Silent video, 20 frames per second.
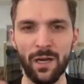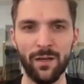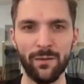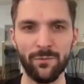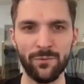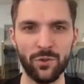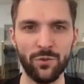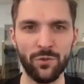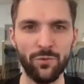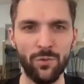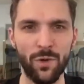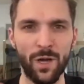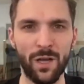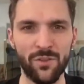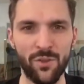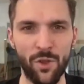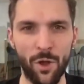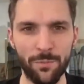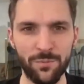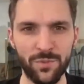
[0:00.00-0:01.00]
to
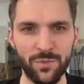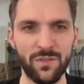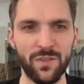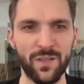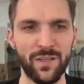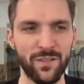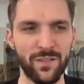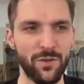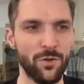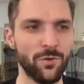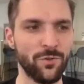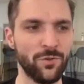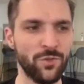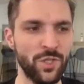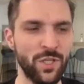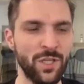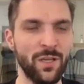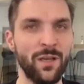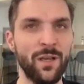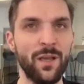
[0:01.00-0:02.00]
adopt the
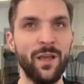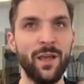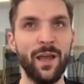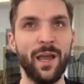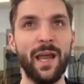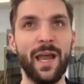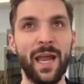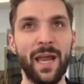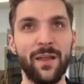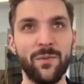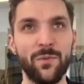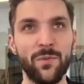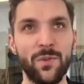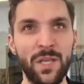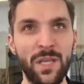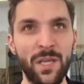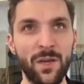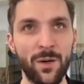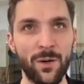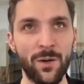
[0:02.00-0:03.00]
technology. And
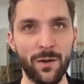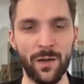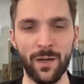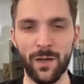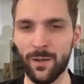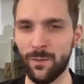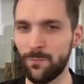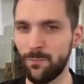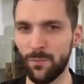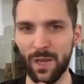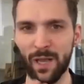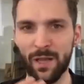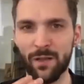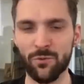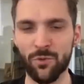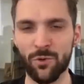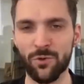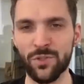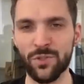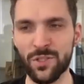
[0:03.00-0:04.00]
here
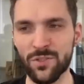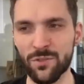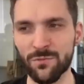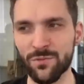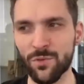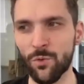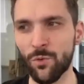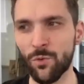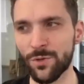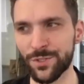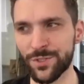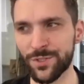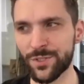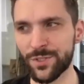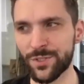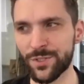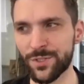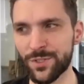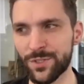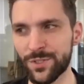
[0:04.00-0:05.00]
Elrond is, of course,
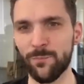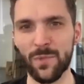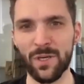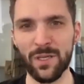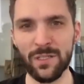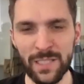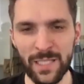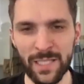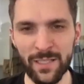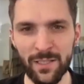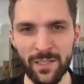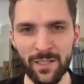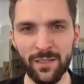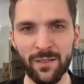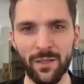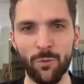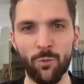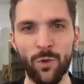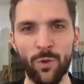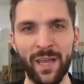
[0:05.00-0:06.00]
leading
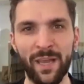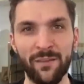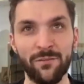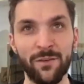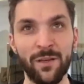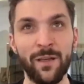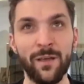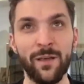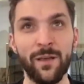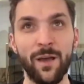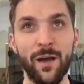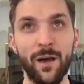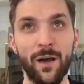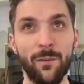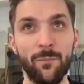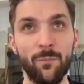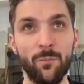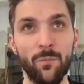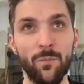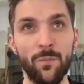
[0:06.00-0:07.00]
the way,
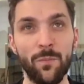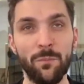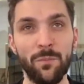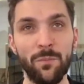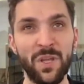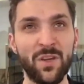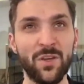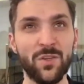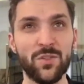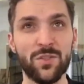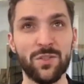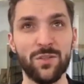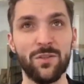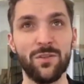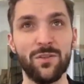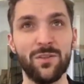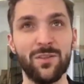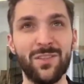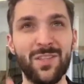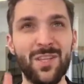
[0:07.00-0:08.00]
because
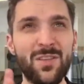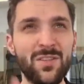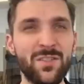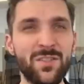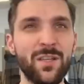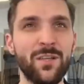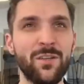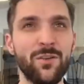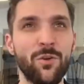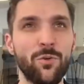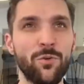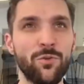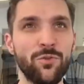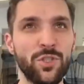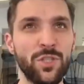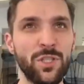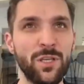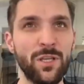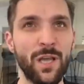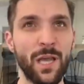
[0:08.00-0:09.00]
this
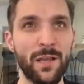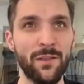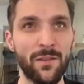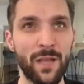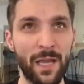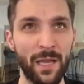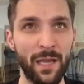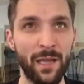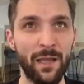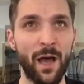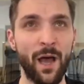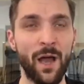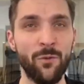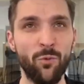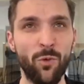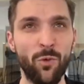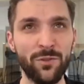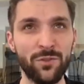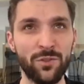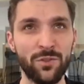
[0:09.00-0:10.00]
technology, and I
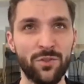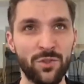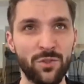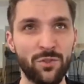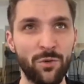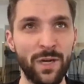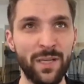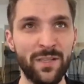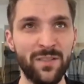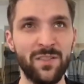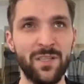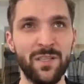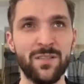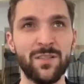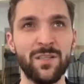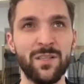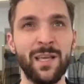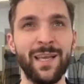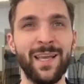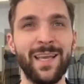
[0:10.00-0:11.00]
want to stress this,
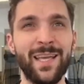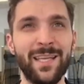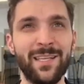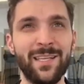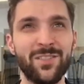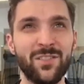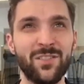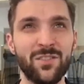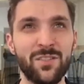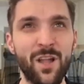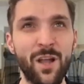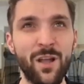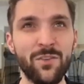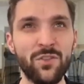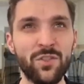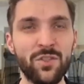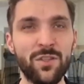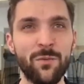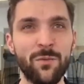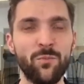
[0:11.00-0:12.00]
is not
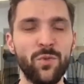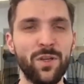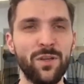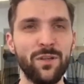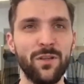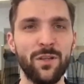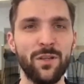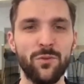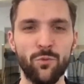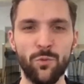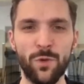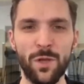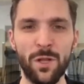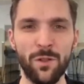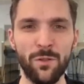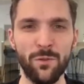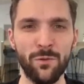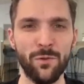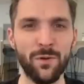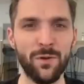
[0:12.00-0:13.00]
something that
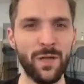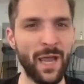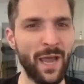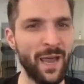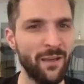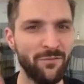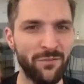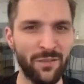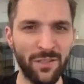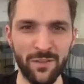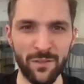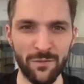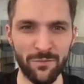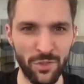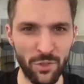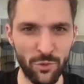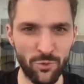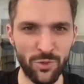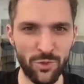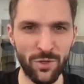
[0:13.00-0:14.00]
we'll have in the
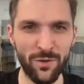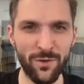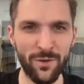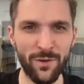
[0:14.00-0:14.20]
future.